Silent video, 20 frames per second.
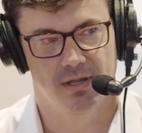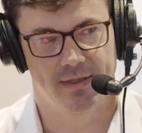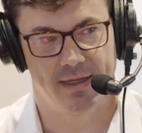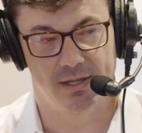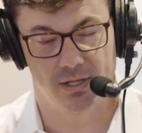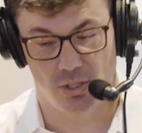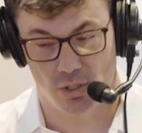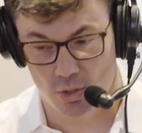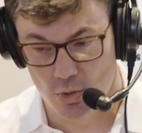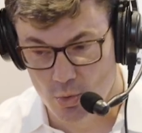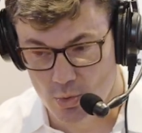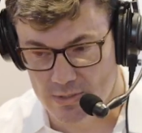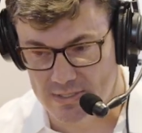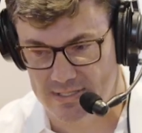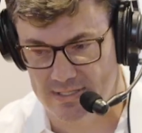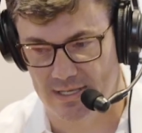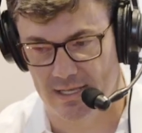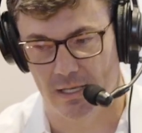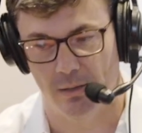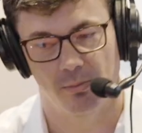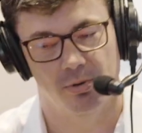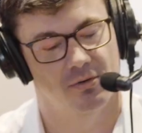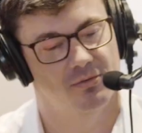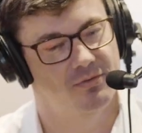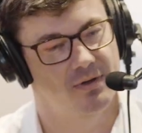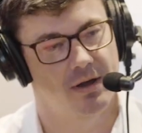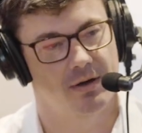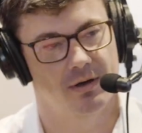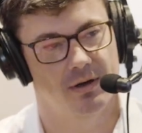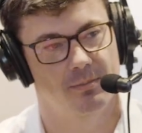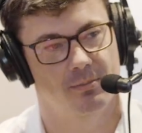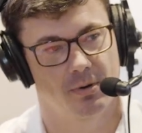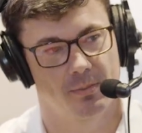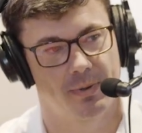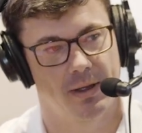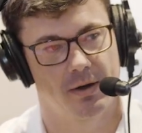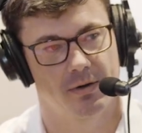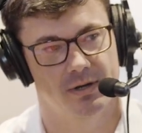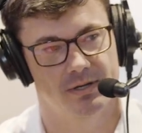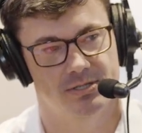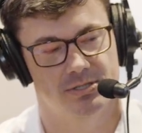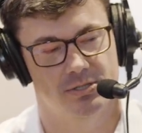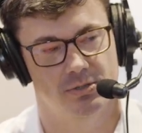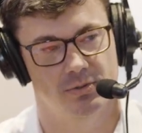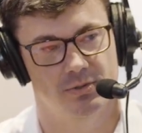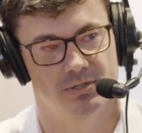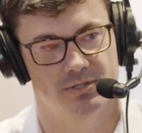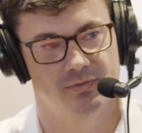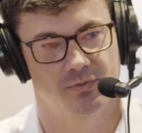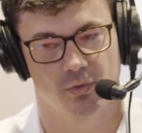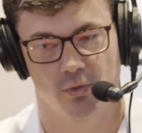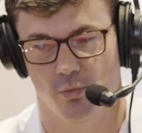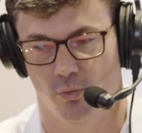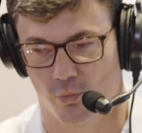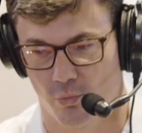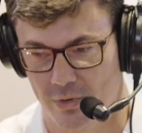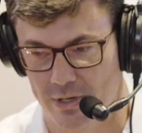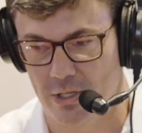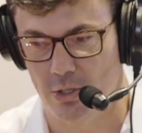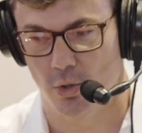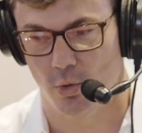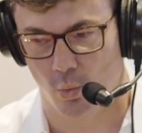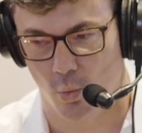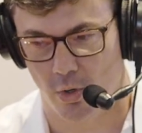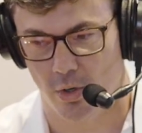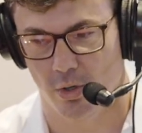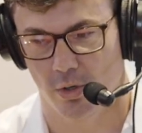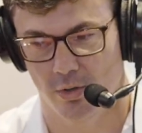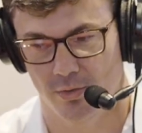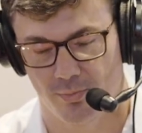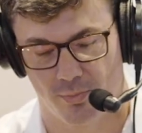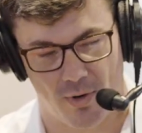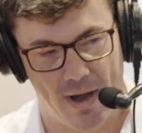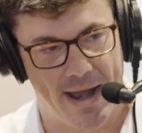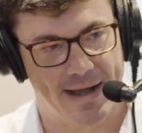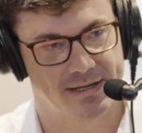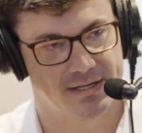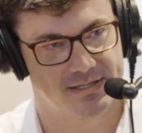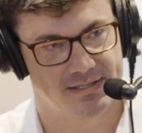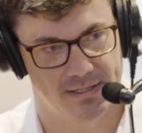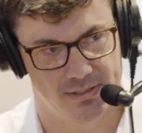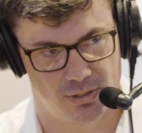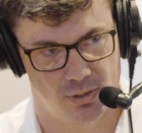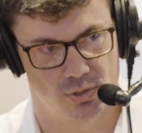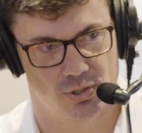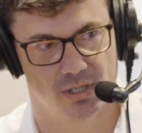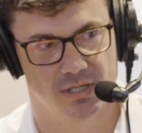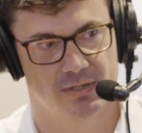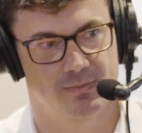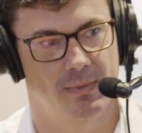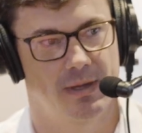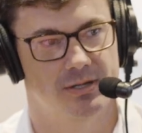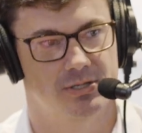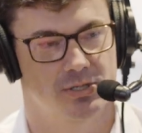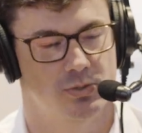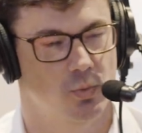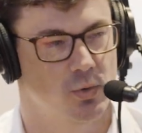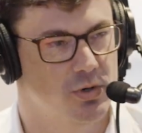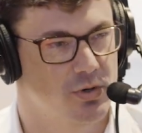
that you see in preparing students for real-world practice, as you just mentioned?